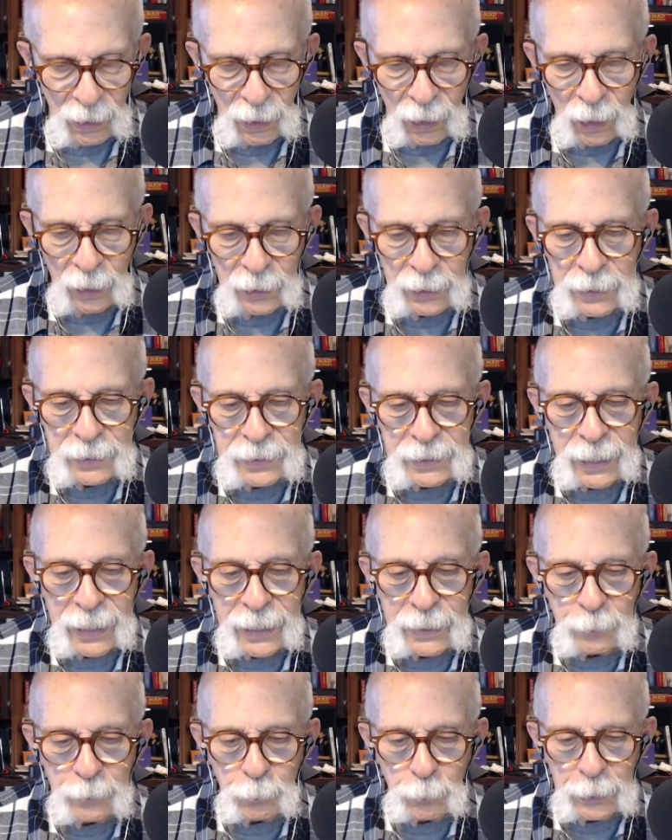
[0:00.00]
On a
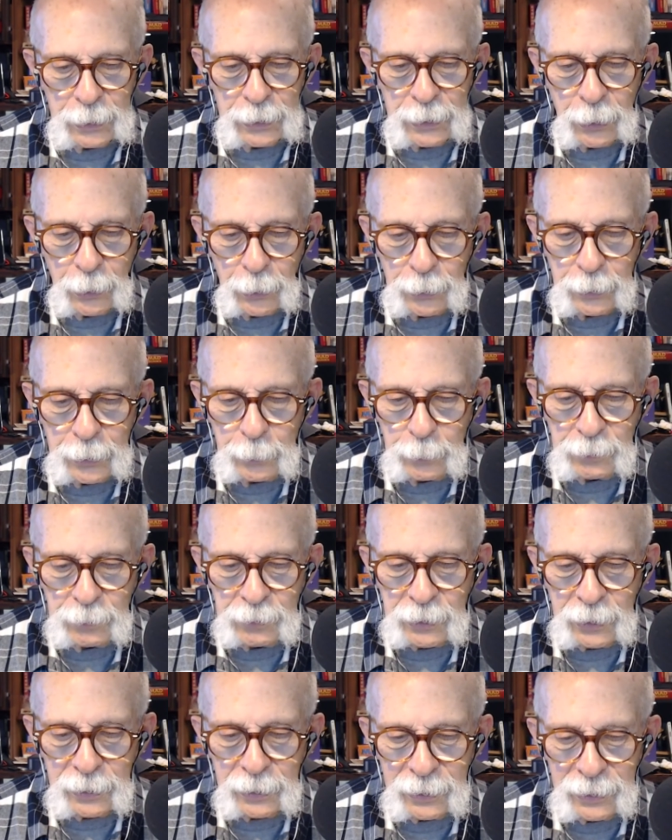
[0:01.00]
date when he heard he was
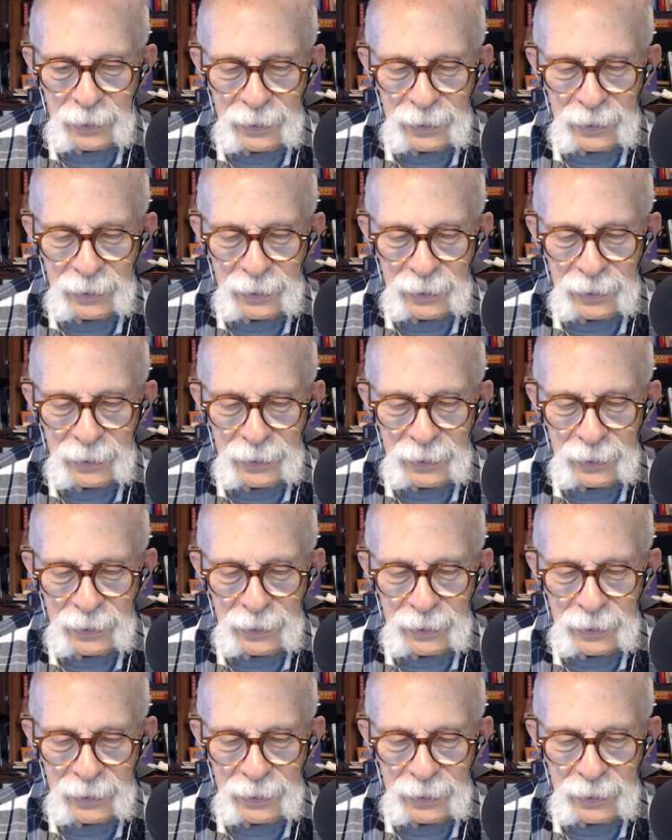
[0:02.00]
go-